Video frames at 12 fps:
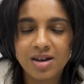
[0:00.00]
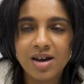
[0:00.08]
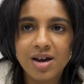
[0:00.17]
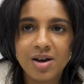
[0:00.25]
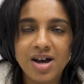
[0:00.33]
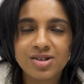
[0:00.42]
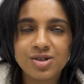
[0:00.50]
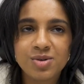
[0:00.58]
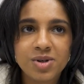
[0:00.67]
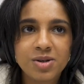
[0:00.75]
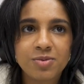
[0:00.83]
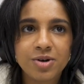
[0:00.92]
Yeah, actually,
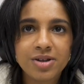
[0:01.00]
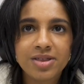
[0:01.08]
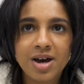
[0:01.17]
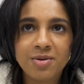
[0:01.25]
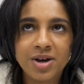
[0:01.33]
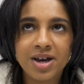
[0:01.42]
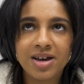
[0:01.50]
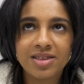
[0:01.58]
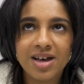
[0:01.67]
when you put it that way,